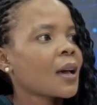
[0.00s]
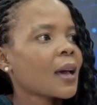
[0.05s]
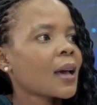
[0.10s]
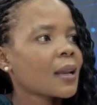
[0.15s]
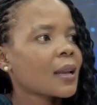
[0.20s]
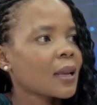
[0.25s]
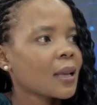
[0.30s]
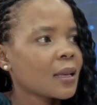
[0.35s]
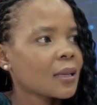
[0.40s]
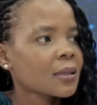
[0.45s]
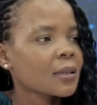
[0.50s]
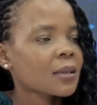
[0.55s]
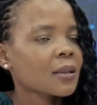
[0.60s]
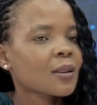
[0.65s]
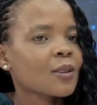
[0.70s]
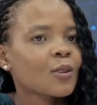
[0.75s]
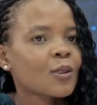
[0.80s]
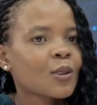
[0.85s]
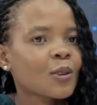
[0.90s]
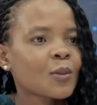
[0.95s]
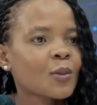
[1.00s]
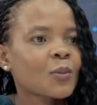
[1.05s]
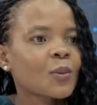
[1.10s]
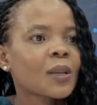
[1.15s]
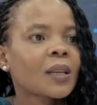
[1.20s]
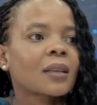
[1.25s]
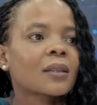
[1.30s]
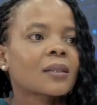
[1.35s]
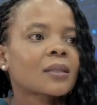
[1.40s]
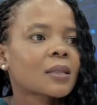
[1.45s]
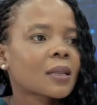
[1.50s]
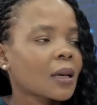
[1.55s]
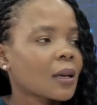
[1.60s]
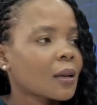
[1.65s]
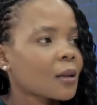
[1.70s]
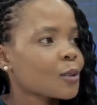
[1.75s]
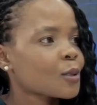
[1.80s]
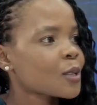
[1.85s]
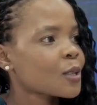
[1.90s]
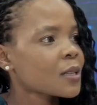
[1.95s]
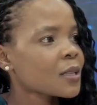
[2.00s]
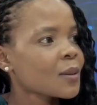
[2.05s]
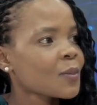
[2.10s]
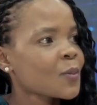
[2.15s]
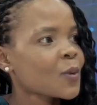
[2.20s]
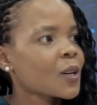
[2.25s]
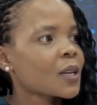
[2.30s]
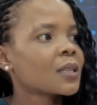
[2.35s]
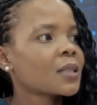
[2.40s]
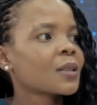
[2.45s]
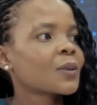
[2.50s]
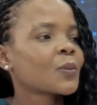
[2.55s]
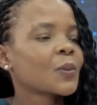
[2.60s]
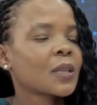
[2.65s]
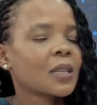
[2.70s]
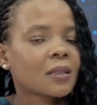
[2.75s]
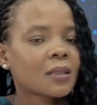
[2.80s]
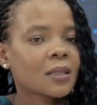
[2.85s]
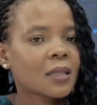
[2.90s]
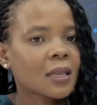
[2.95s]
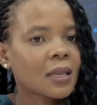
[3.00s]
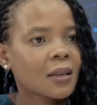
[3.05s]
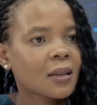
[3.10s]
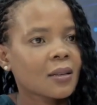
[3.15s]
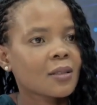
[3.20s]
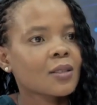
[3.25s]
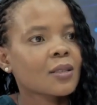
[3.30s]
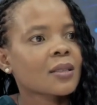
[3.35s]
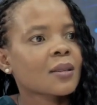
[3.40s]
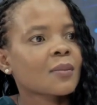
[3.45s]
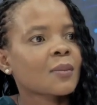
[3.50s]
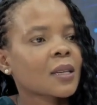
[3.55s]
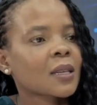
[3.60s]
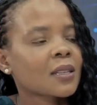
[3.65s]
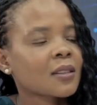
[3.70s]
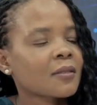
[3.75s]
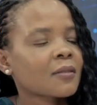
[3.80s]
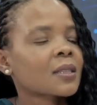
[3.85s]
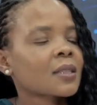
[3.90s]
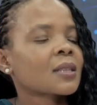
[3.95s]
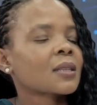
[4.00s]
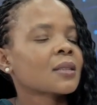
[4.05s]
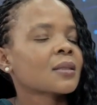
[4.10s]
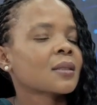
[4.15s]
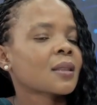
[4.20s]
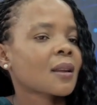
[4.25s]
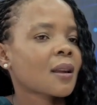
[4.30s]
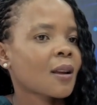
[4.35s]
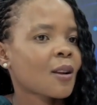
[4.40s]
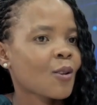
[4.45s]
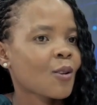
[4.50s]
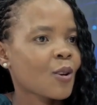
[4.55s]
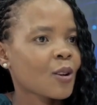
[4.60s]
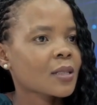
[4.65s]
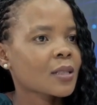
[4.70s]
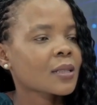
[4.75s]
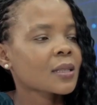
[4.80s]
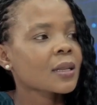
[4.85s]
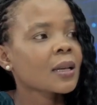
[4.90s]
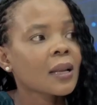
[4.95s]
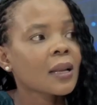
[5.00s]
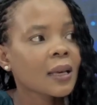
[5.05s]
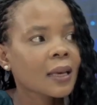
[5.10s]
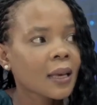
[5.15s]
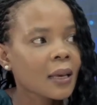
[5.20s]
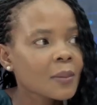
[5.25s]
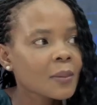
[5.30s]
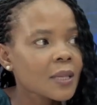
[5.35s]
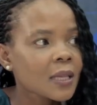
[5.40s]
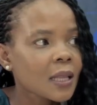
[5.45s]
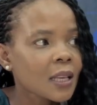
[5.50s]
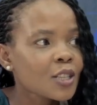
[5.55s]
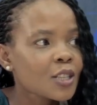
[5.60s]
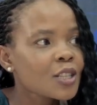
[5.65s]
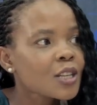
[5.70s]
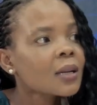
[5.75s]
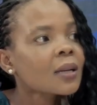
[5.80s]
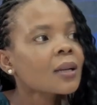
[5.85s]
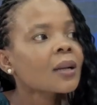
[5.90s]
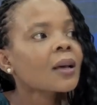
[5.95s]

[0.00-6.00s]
And he said, look, we need to get into some reading. We need to get into some activities that are not Telegame Station,